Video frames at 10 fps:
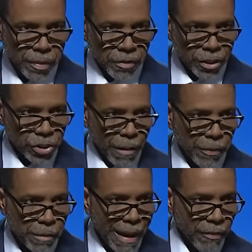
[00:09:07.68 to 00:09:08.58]
There's
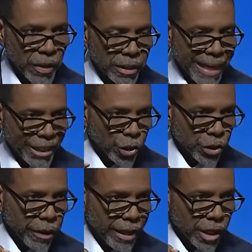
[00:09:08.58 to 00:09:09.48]
something about the
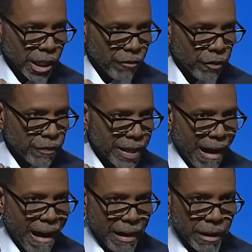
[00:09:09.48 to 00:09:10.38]
nature and the love of
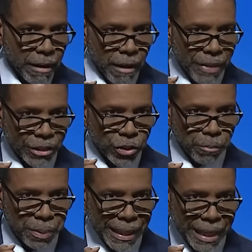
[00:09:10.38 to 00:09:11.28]
God that
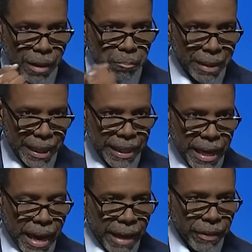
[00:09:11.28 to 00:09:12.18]
should be in
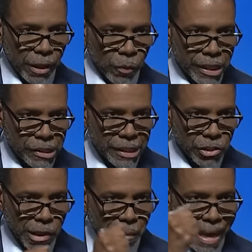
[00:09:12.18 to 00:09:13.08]
me. And then when it's in
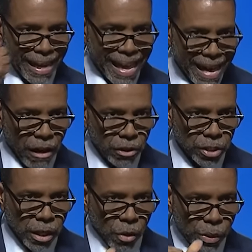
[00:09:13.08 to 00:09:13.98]
somebody
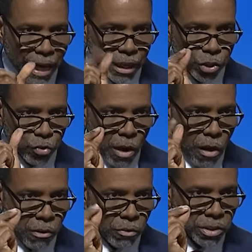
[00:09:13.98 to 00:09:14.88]
else, we got a
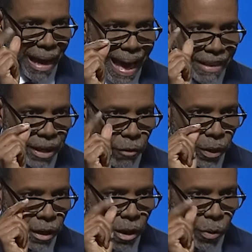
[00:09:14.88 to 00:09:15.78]
strong tie there.
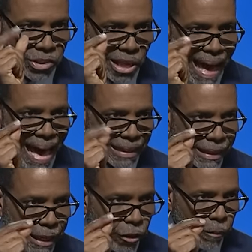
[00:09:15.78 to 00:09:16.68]
We're tied
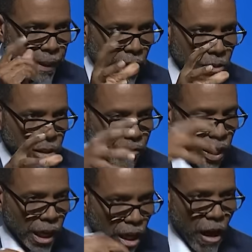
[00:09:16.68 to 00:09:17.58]
together because of
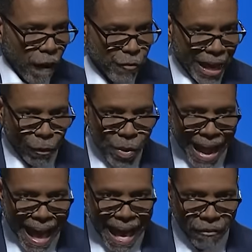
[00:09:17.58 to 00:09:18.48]
the love that we
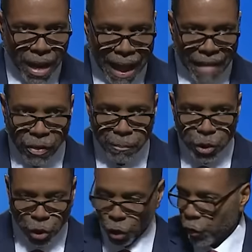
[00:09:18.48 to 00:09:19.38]
have and the
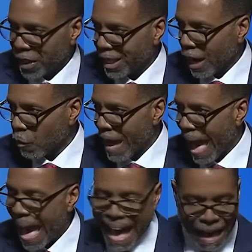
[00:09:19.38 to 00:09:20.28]
maturity that we
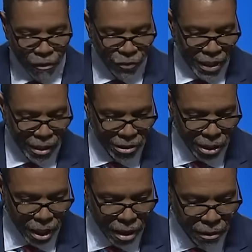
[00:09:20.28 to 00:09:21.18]
have in
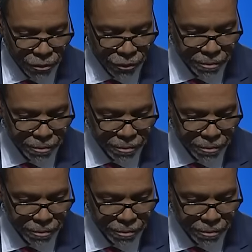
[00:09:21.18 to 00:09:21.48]
this love.